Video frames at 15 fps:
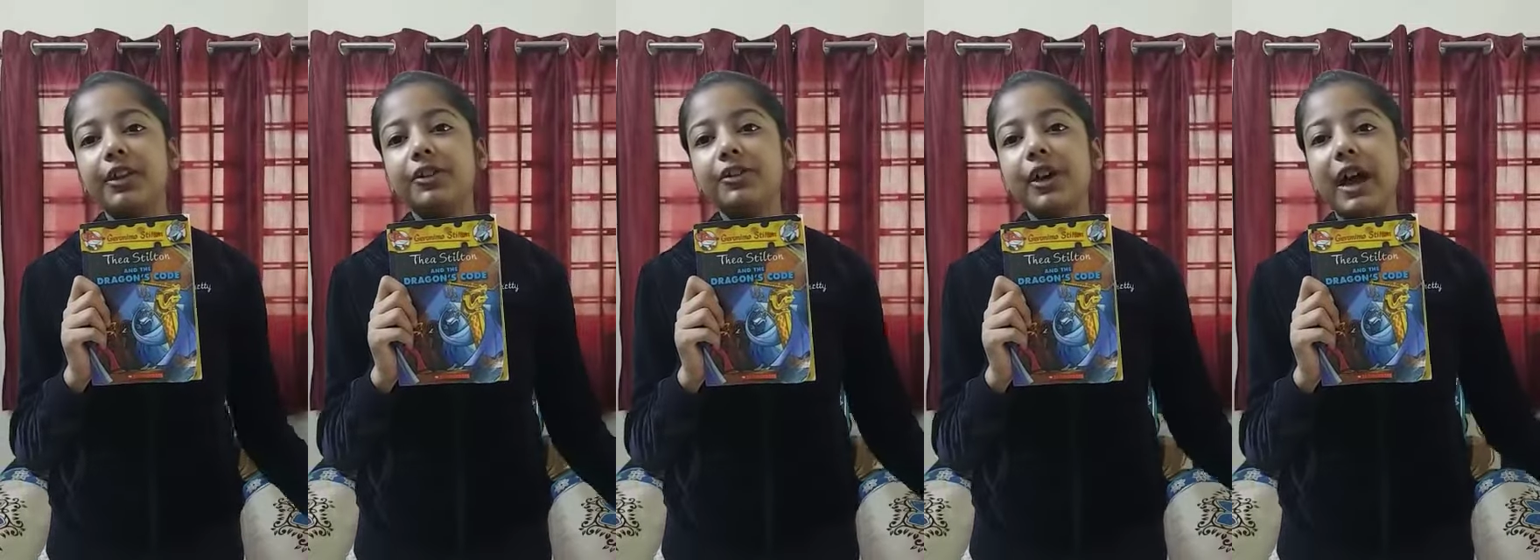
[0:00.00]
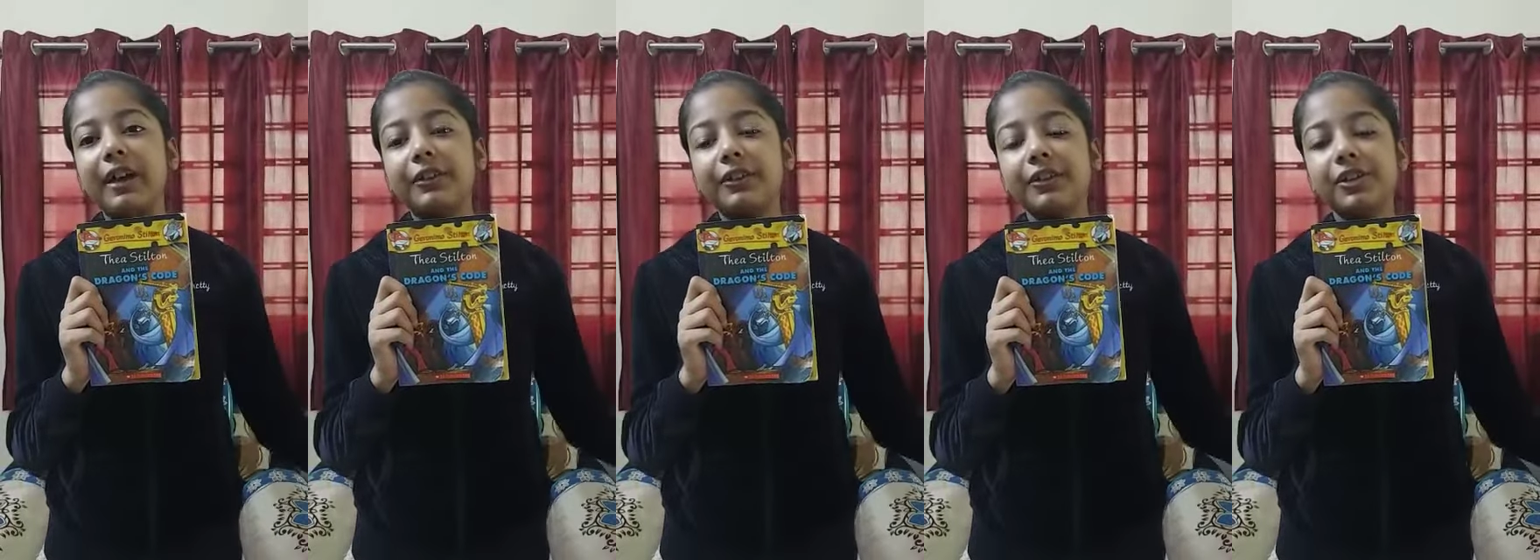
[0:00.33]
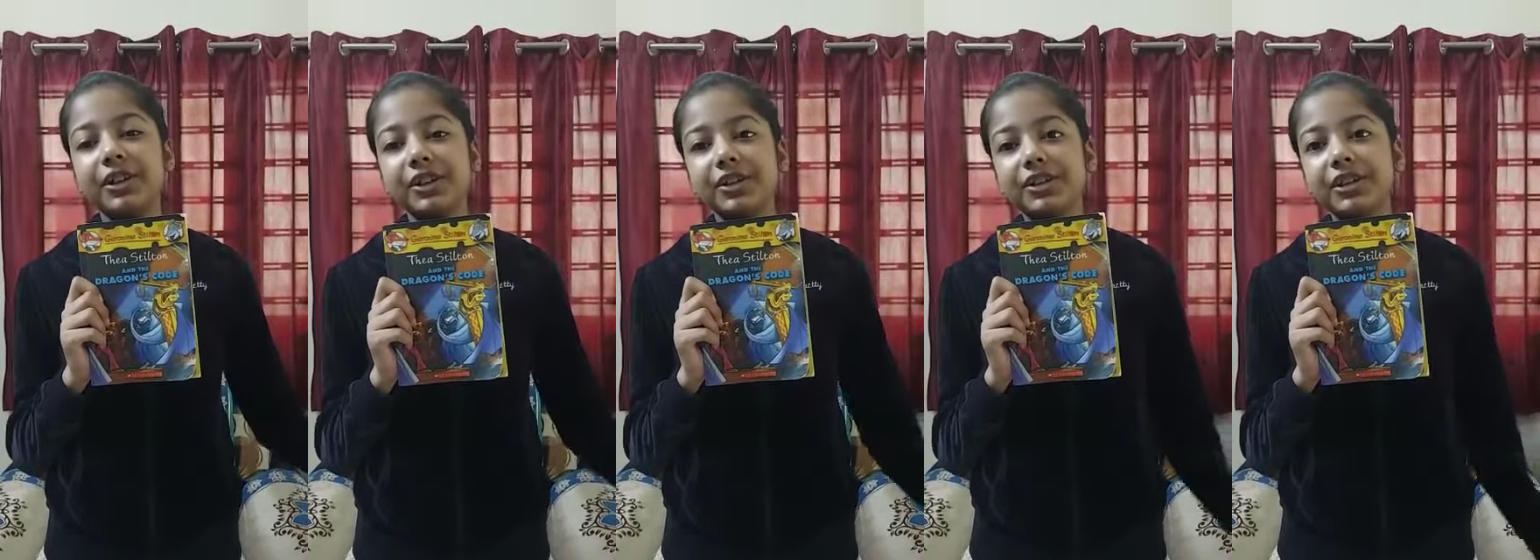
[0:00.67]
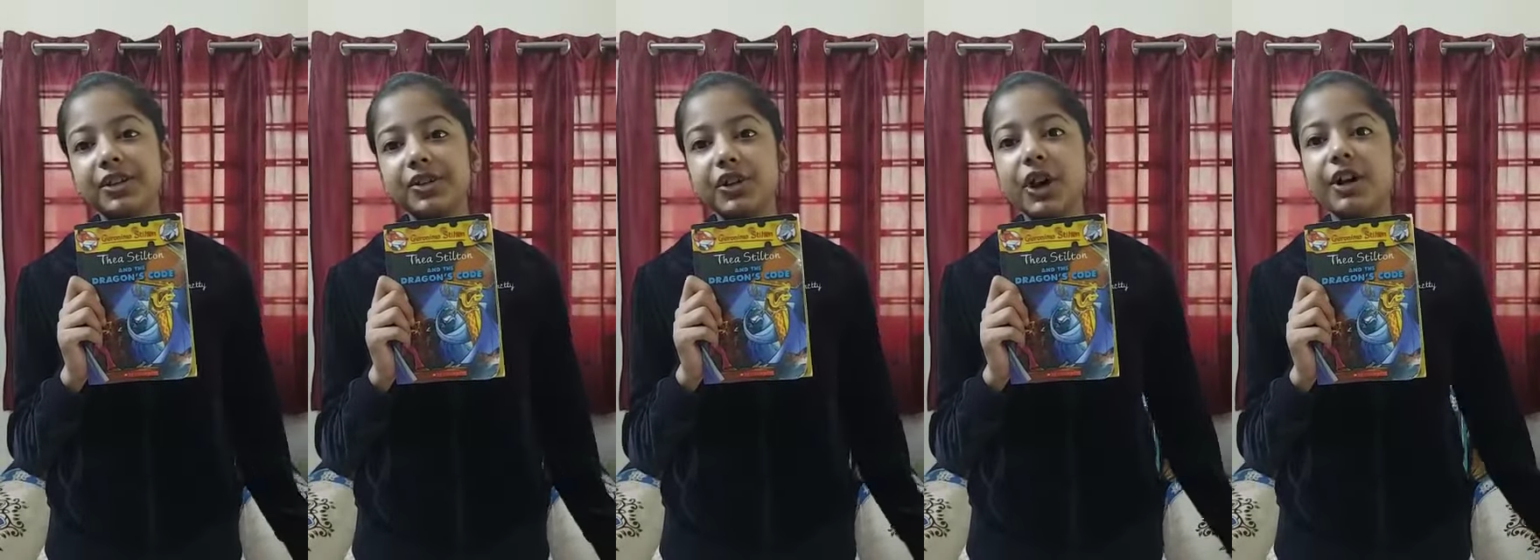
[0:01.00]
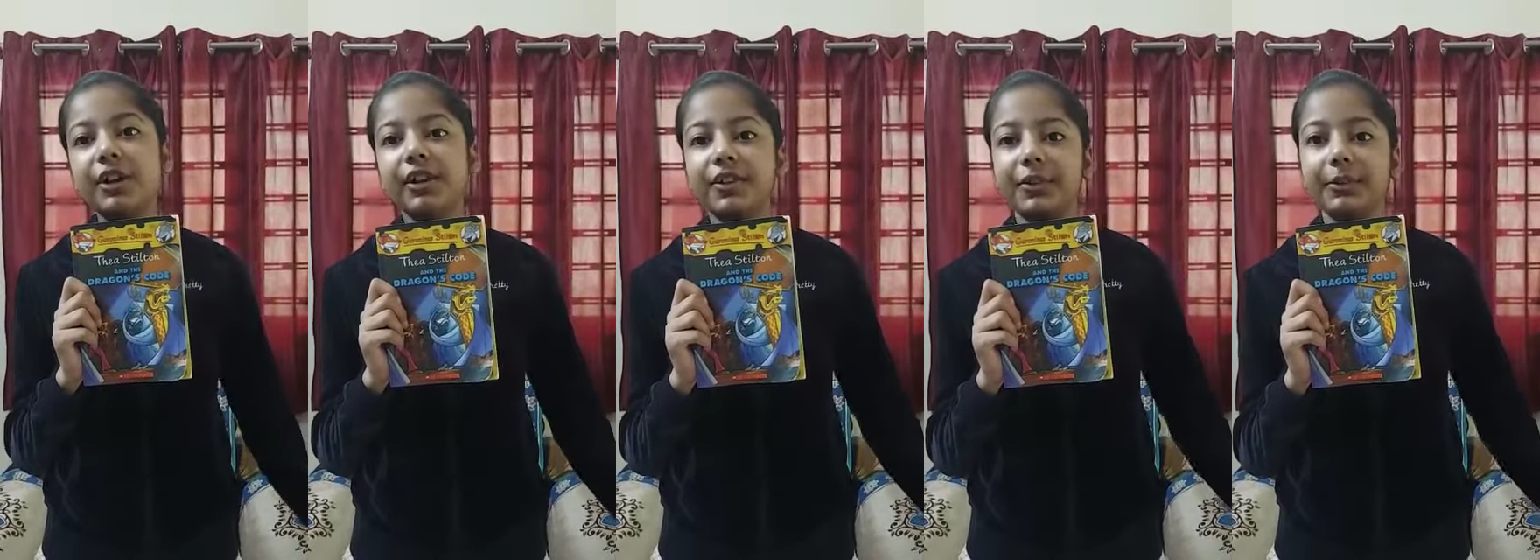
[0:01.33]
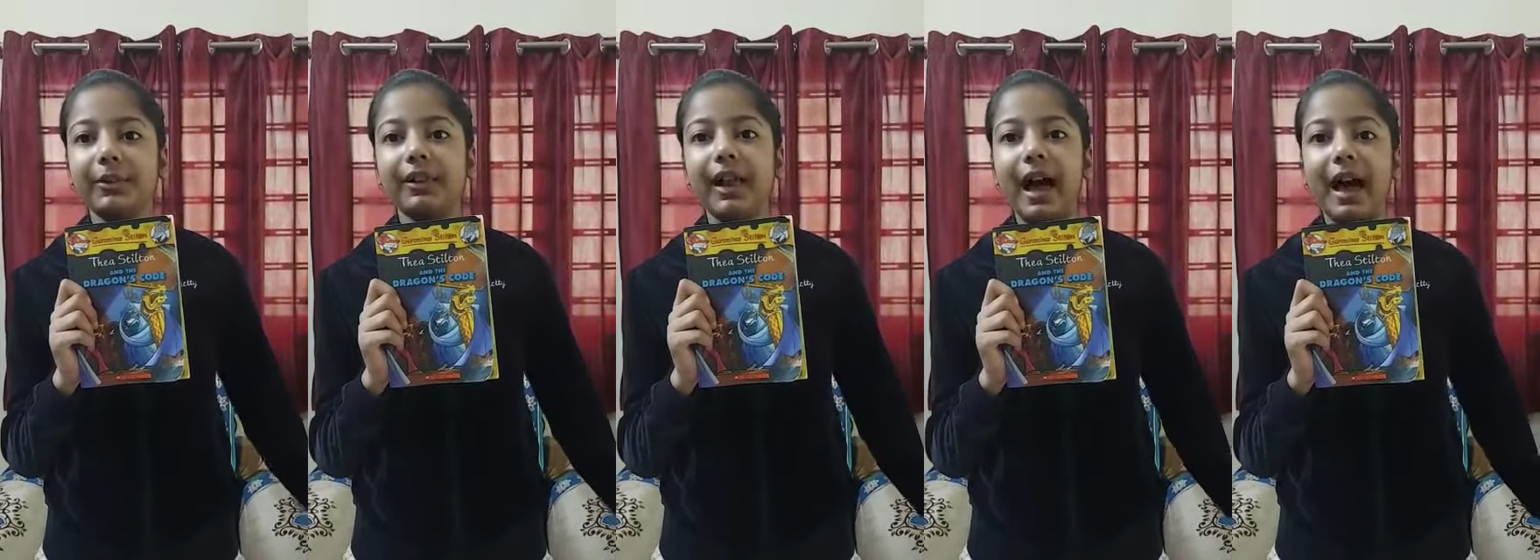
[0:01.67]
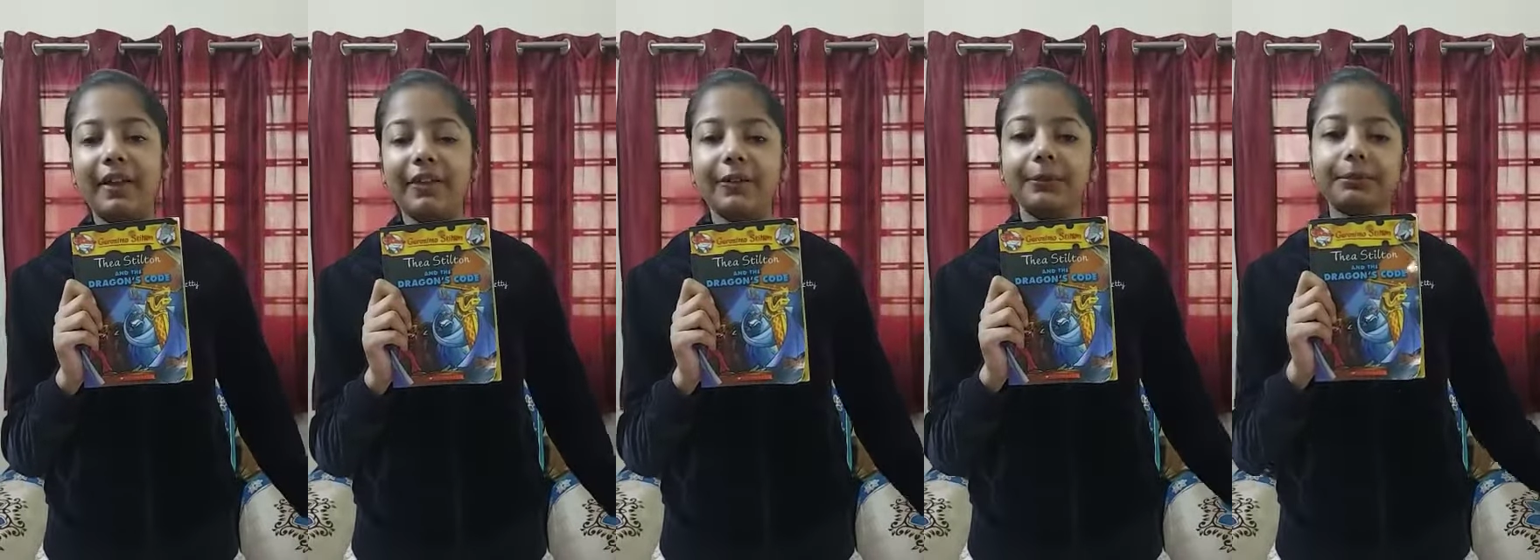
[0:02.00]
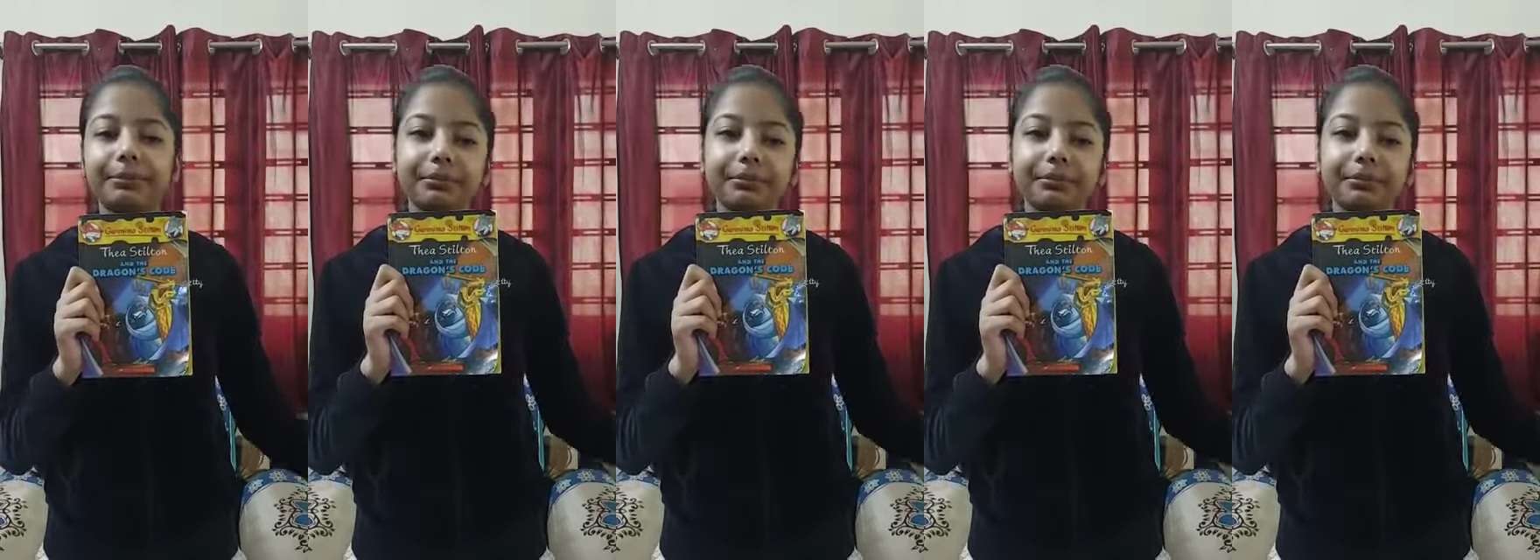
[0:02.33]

to, to teach the journalism class.